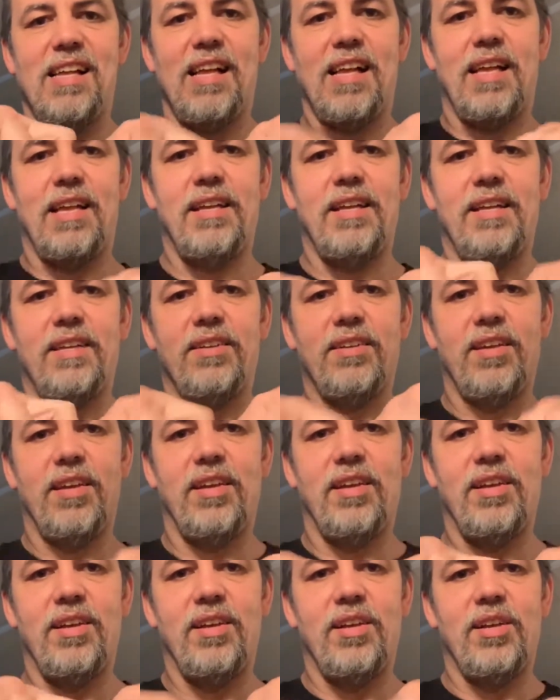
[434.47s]
and
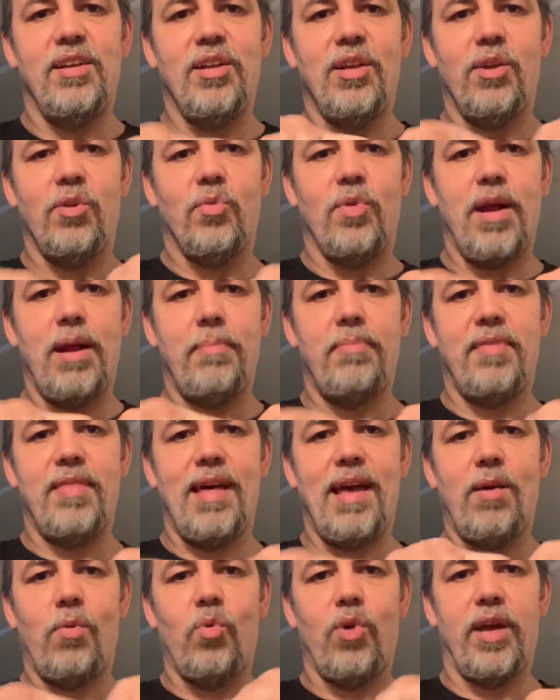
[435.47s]
wrap
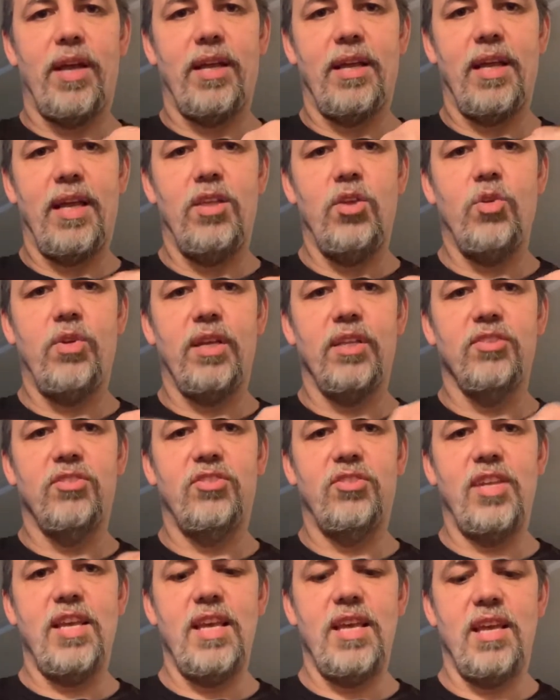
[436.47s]
that way. And you can
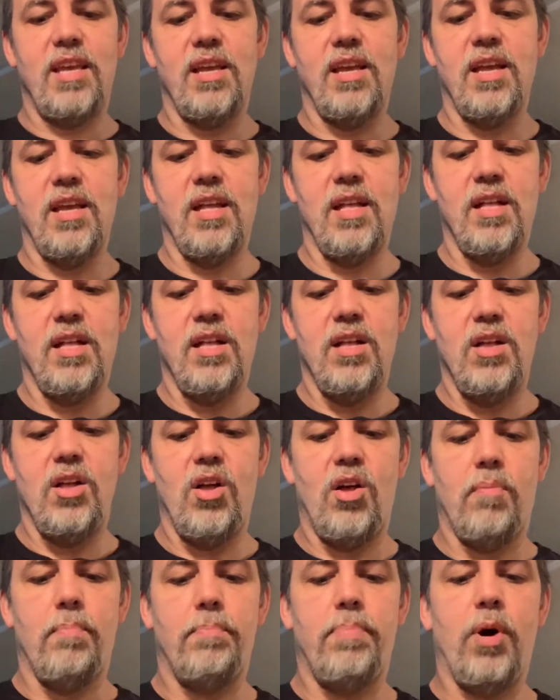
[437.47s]
see
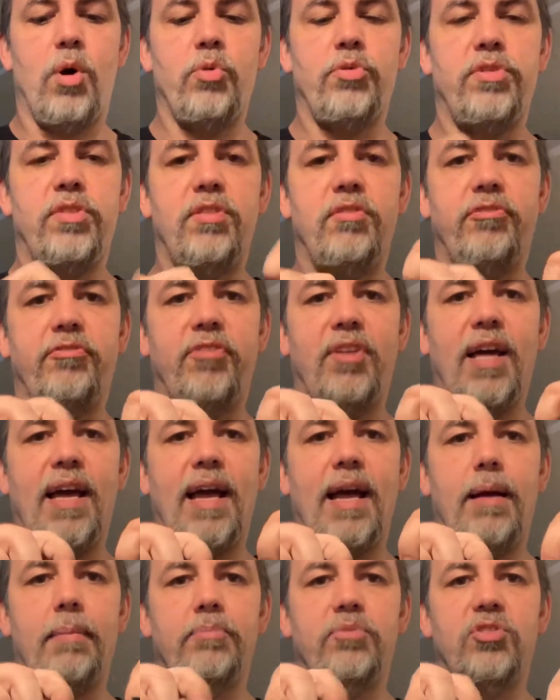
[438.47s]
both of the
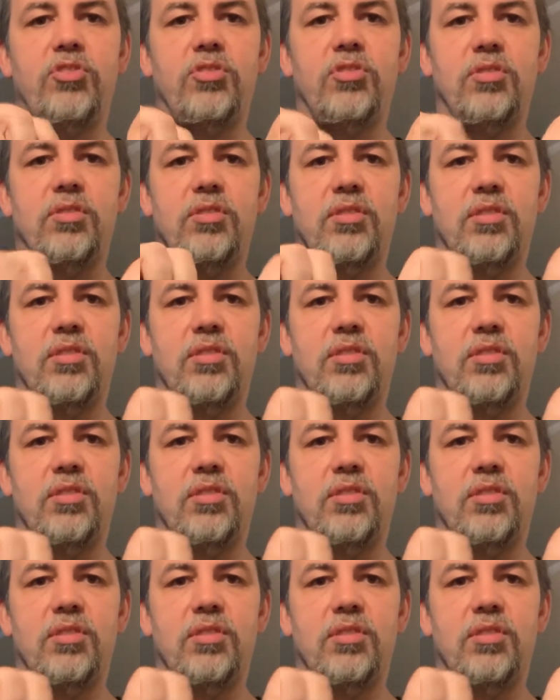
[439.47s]
flaps